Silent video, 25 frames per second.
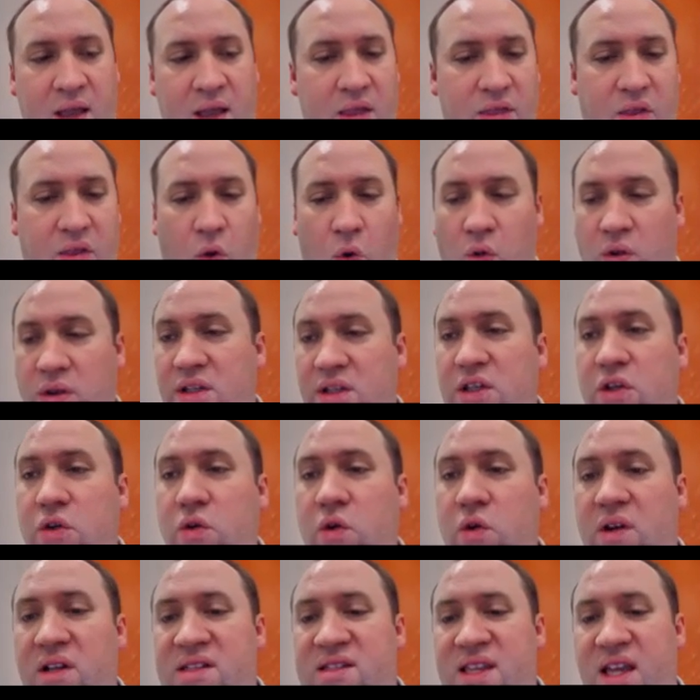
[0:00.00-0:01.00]
The only
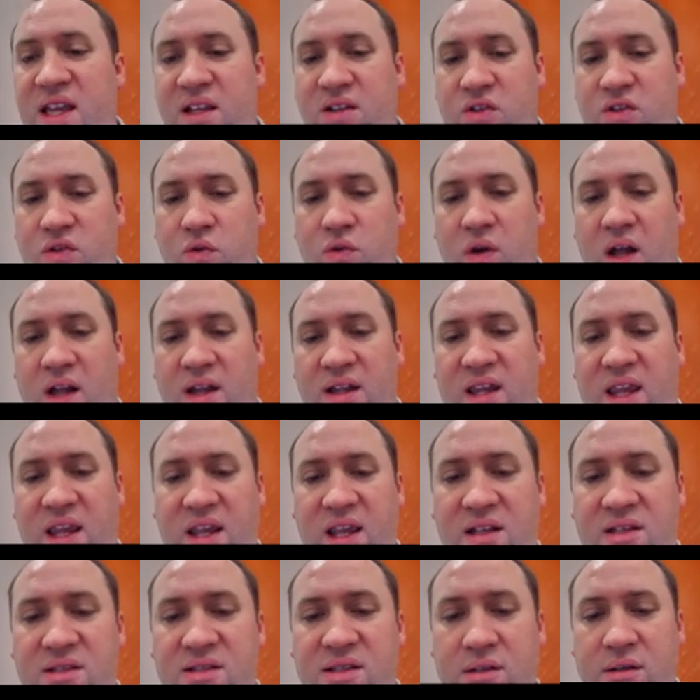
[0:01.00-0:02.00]
units that do not
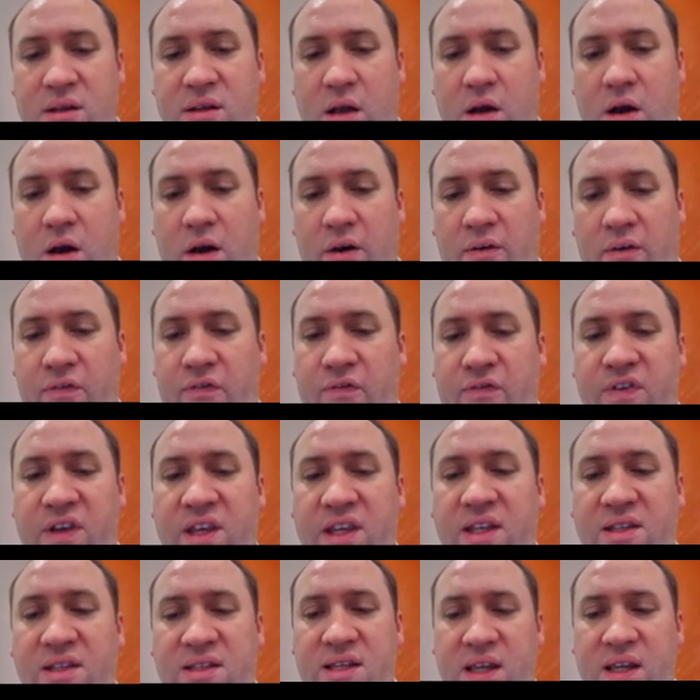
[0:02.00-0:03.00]
cancel are
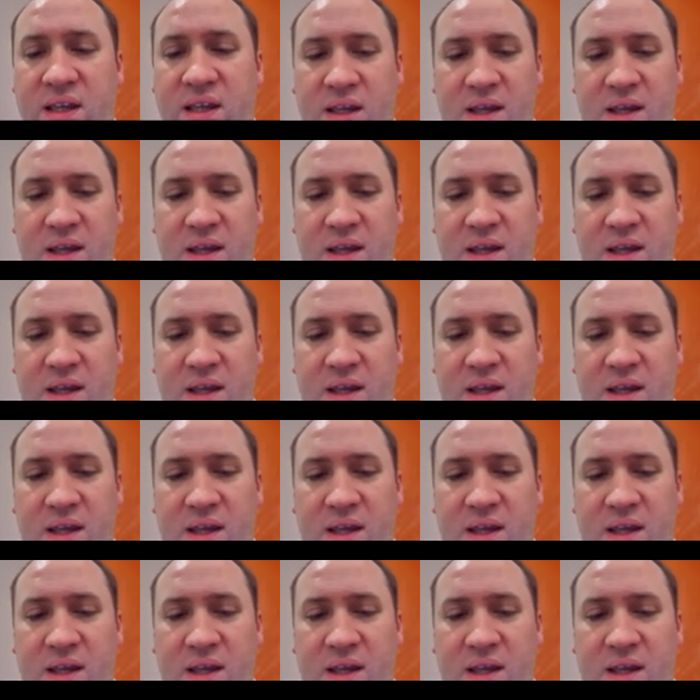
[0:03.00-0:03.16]
feet